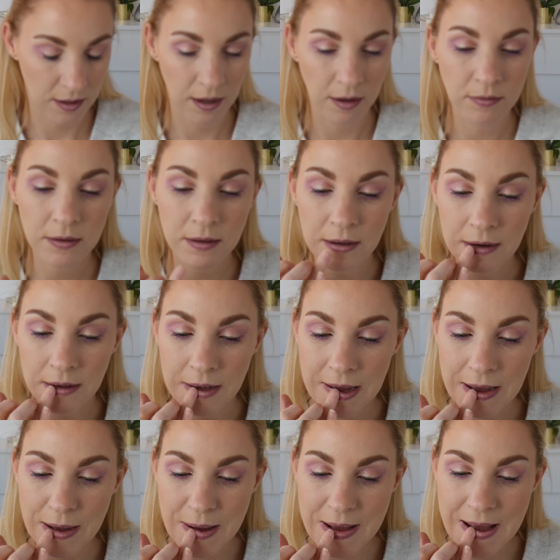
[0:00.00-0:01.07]
just gonna
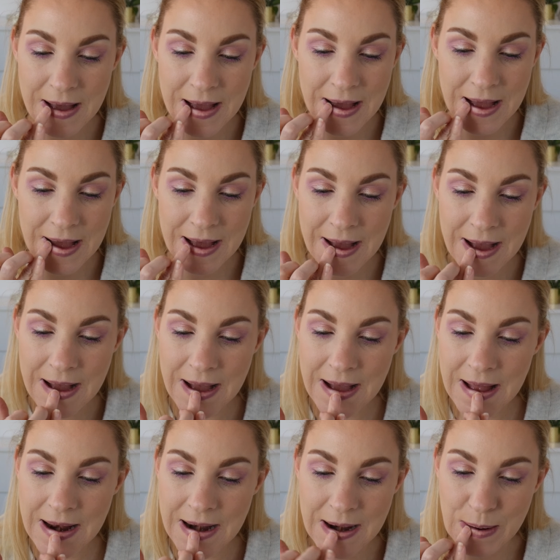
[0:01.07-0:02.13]

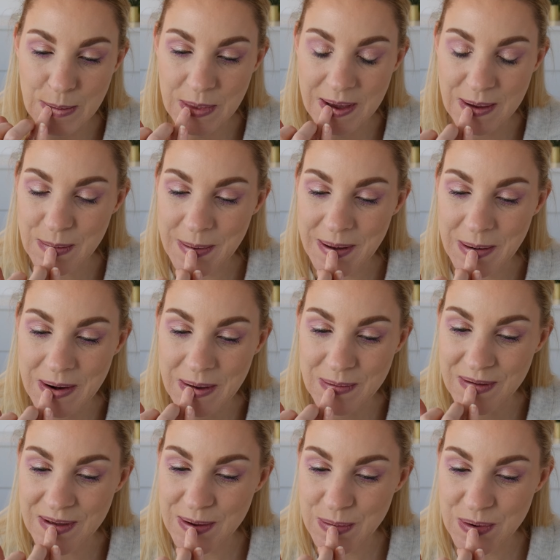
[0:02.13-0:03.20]
dab that in my ring
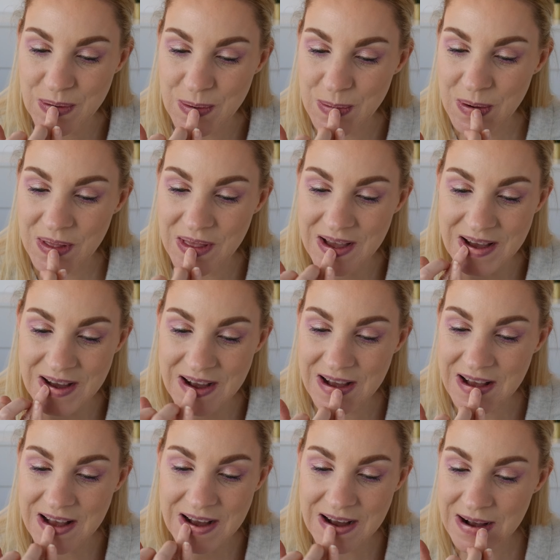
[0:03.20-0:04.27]
finger before I put that
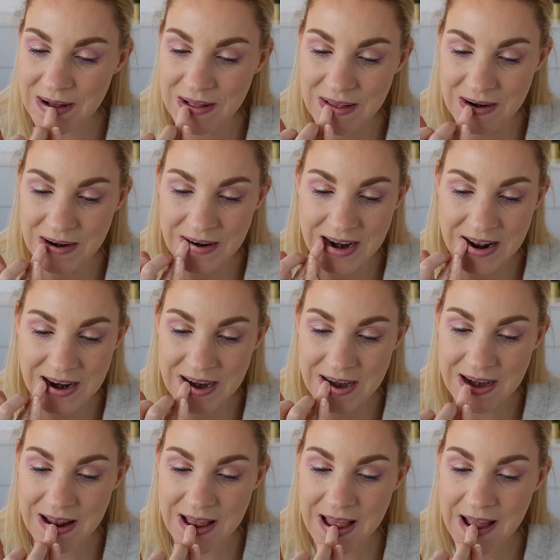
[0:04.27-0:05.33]
colour on
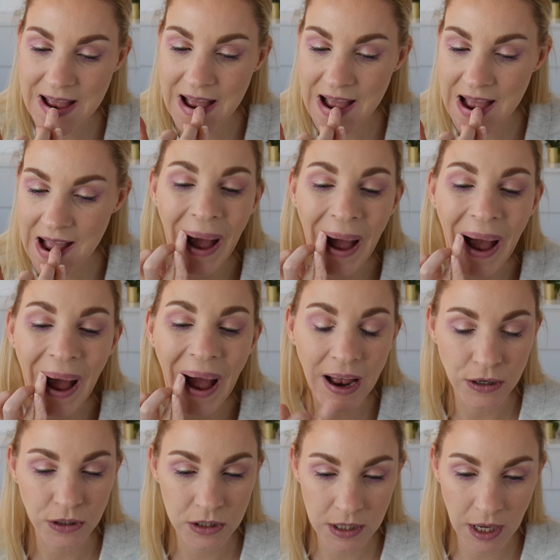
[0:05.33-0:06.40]
actually.
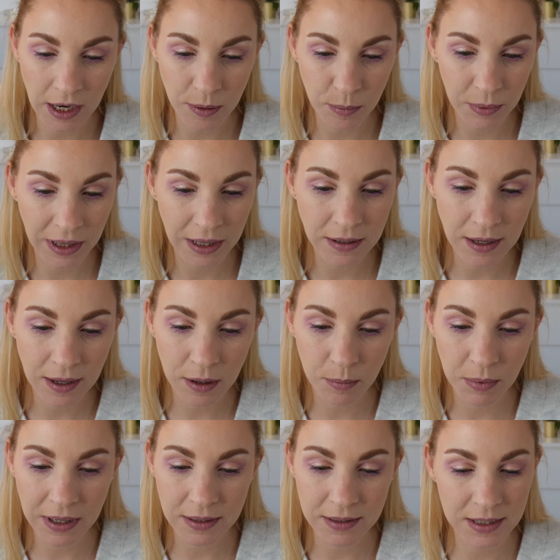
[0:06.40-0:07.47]
Just kind of blend that a
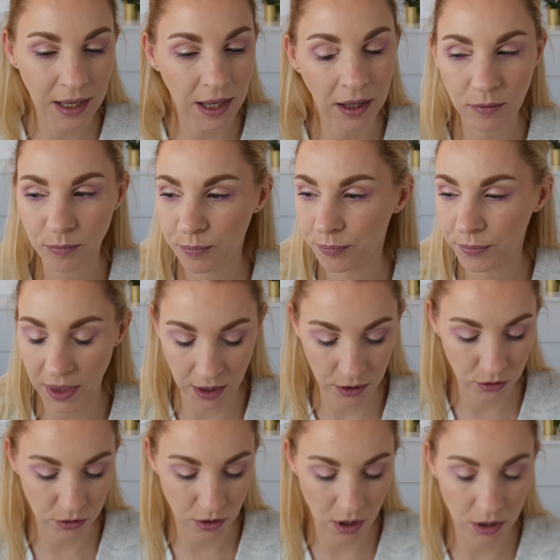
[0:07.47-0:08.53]
bit. See, that
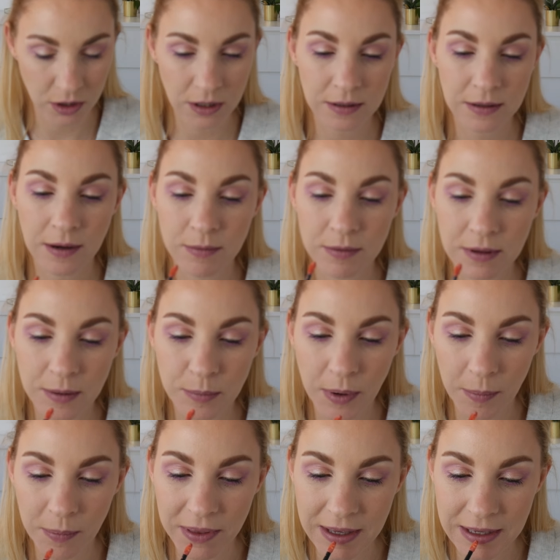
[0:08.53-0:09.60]
looks gorgeous. I'm just gonna
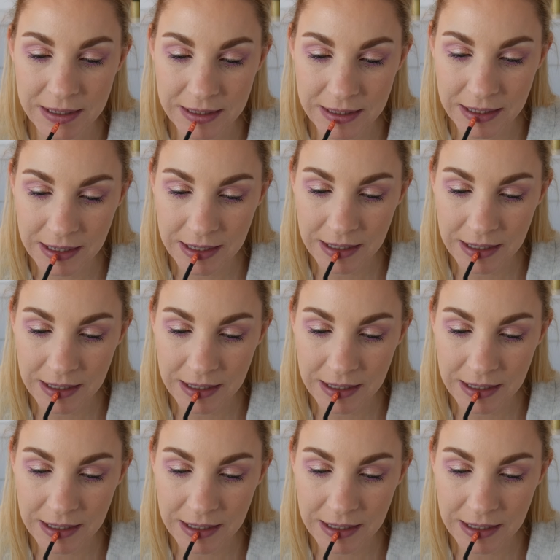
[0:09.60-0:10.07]
bob this.